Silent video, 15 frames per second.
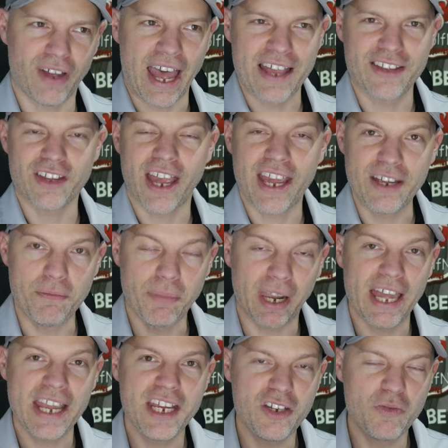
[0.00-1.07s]
as a
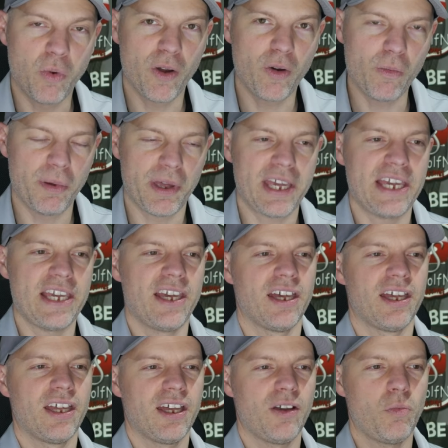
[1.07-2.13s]
blade will be
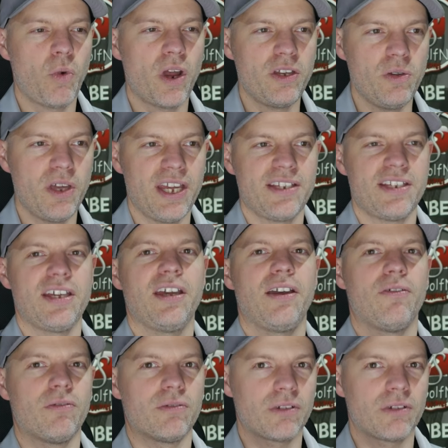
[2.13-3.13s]
when you hit it,